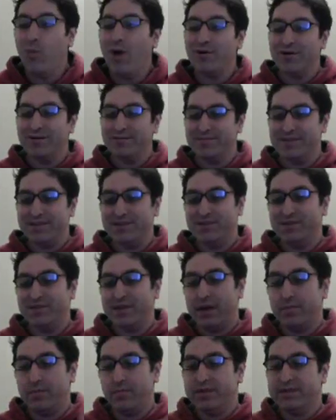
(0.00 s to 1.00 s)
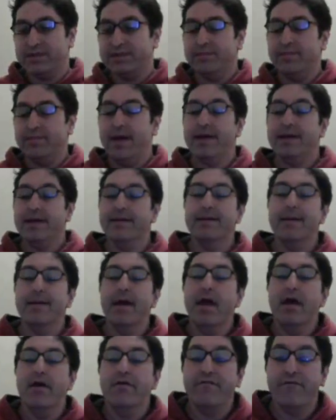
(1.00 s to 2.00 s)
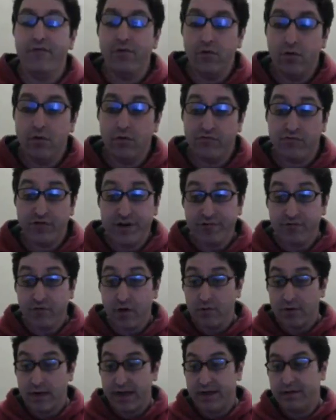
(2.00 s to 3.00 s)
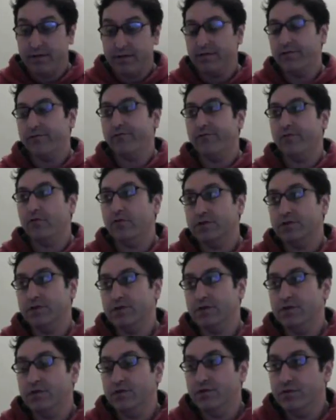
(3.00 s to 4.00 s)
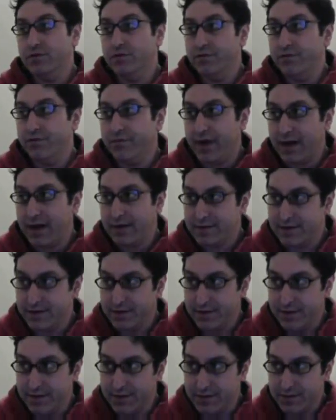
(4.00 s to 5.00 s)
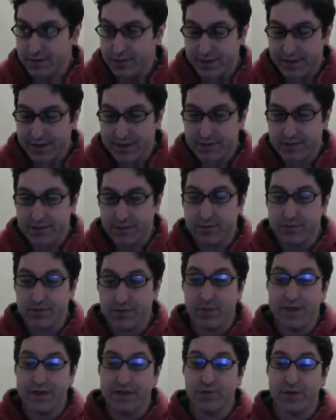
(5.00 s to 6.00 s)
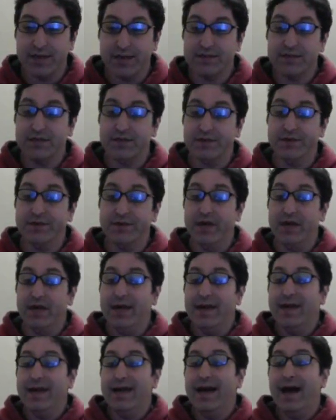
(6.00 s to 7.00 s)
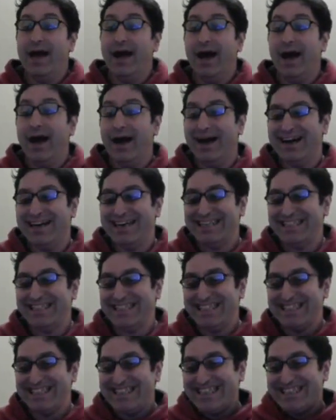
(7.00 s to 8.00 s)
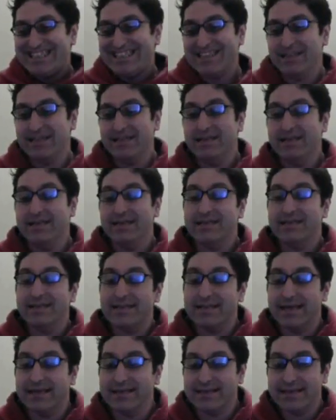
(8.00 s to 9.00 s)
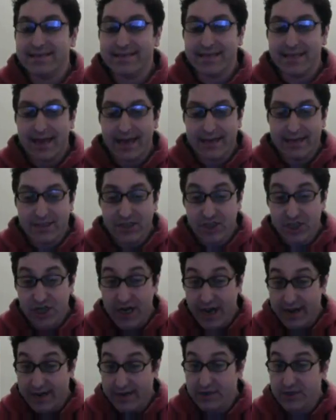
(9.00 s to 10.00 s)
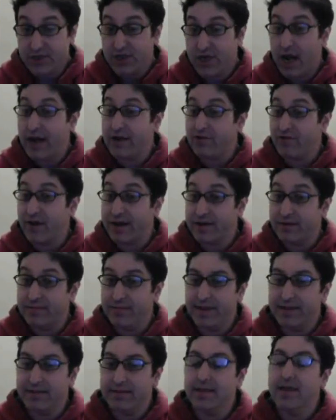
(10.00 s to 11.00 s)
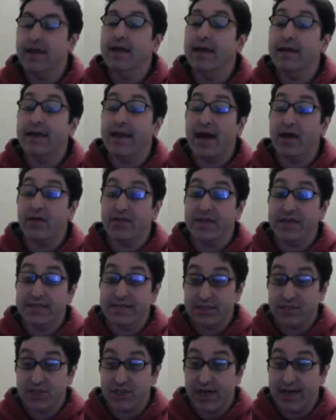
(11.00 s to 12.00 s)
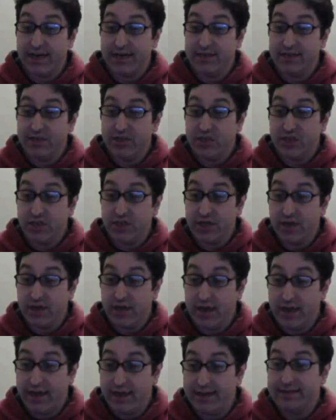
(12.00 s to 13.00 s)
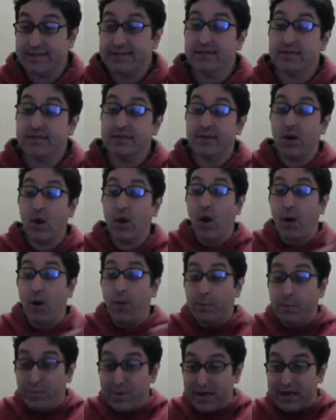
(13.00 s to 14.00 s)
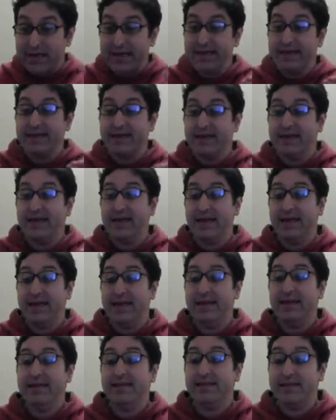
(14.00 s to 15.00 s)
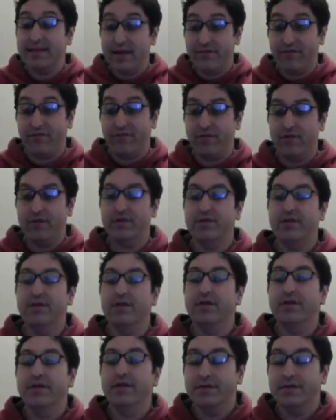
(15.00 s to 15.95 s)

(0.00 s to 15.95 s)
Welcome to Club Wisdom 8. For re-rolling for 2022 or 2022, there's a slight change I recommend. Now this change is completely different